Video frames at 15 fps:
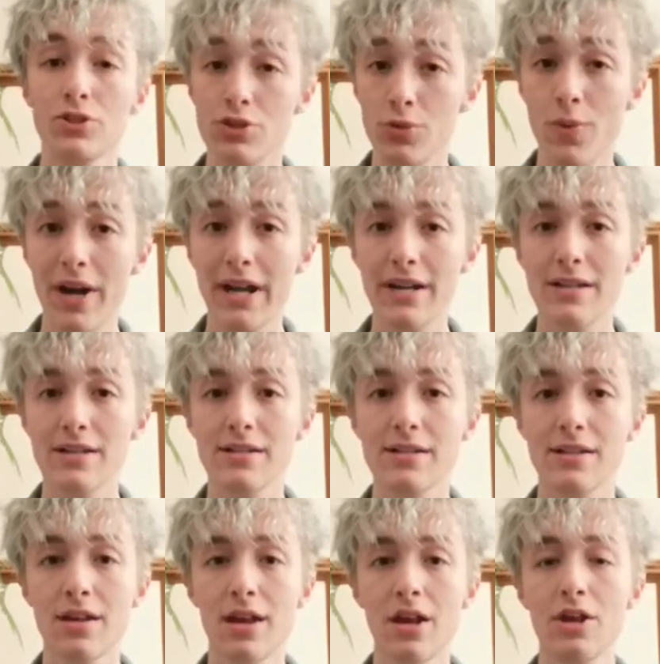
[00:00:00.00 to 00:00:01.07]
To
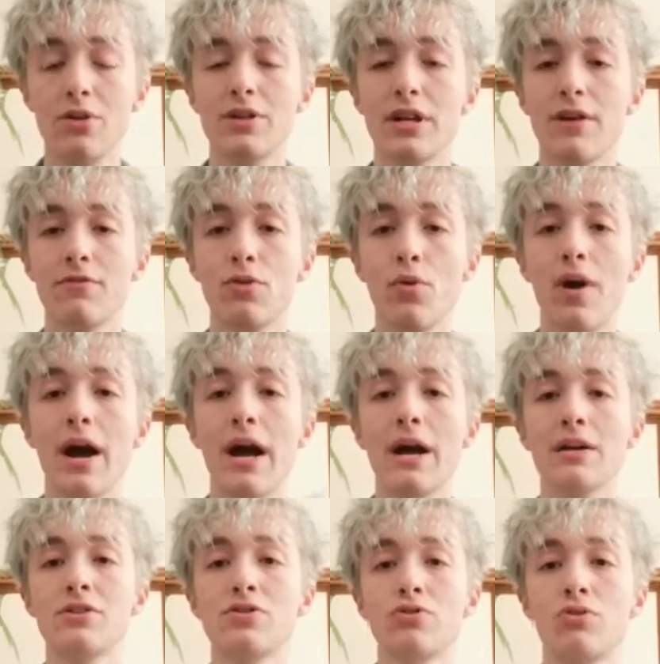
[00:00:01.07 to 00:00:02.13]
wait, you'd have your
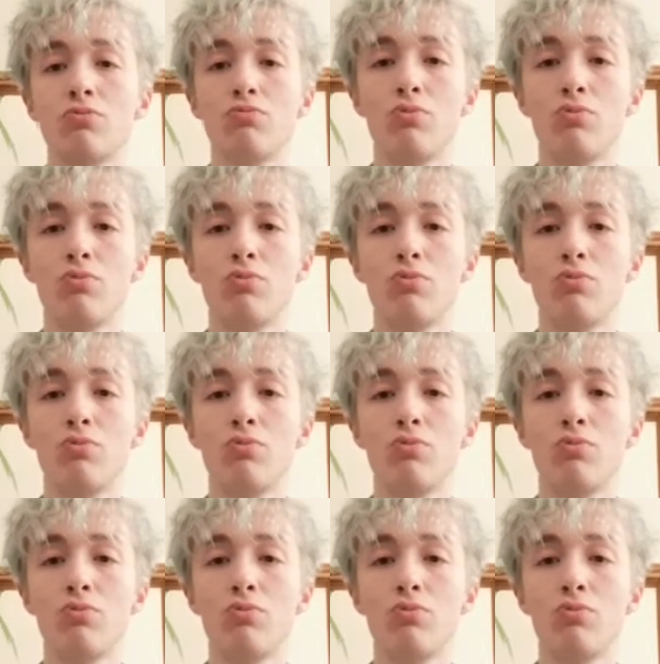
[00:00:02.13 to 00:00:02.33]
hands